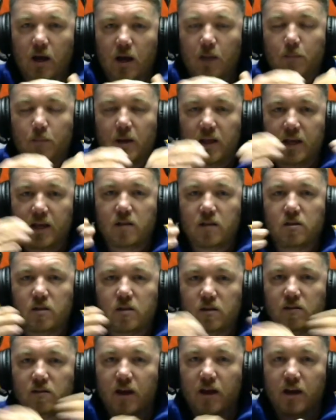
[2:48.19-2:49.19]
And by the end of
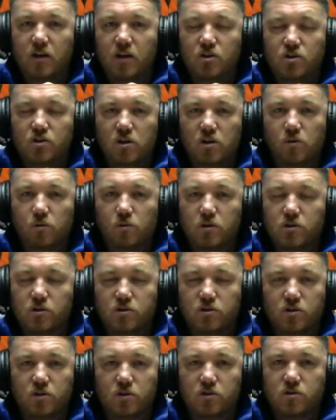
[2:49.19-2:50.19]
the day, she
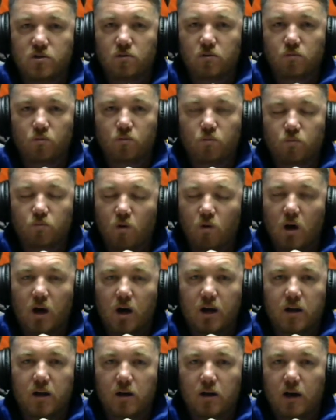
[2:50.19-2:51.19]
was just
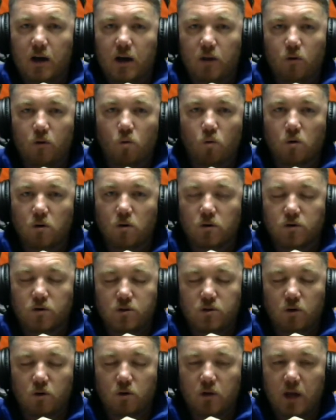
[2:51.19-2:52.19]
rocking it out of the world.
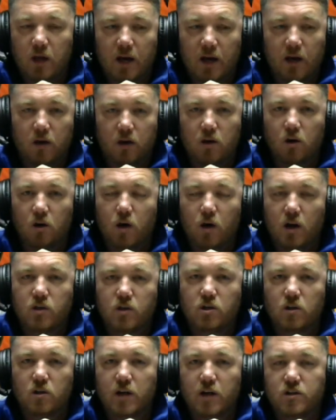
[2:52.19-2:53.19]
So yeah,
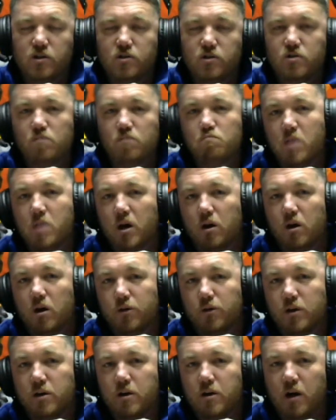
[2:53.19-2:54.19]
congratulations to Mel
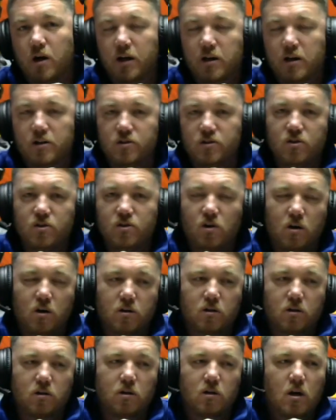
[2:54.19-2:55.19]
the Nut and his
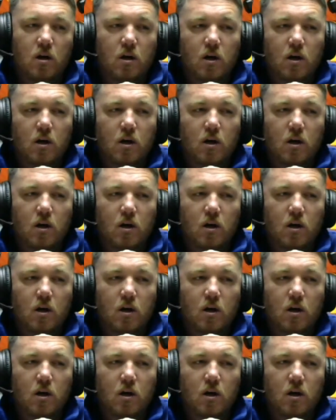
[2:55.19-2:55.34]
daughter.